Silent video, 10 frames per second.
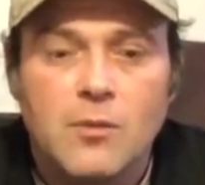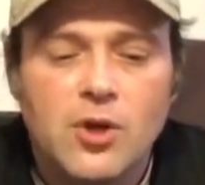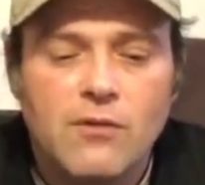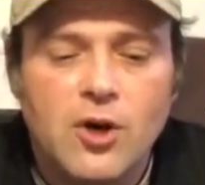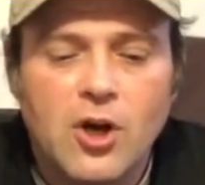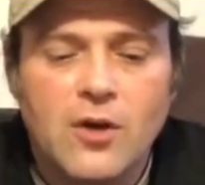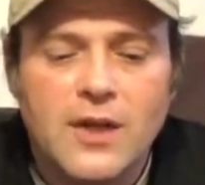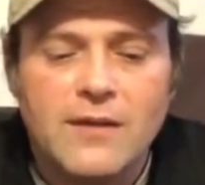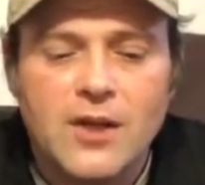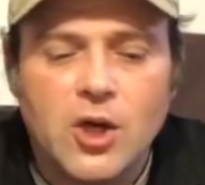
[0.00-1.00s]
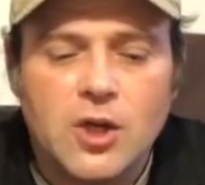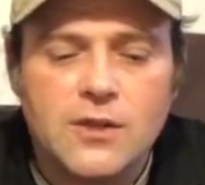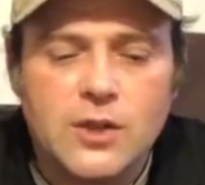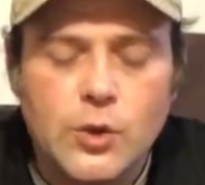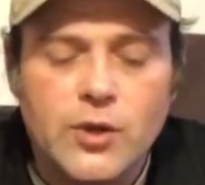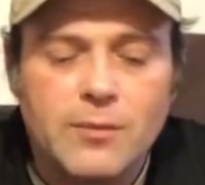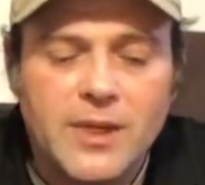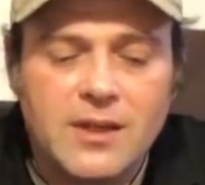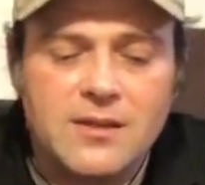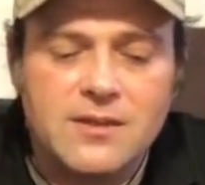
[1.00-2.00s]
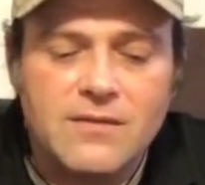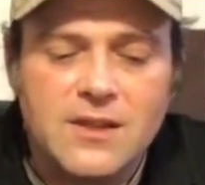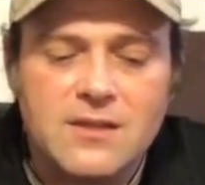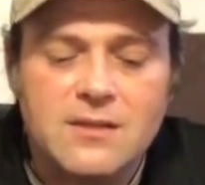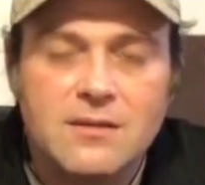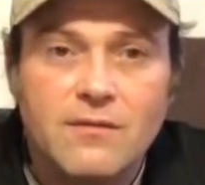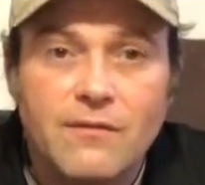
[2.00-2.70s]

But overall, they called it the Luna because of this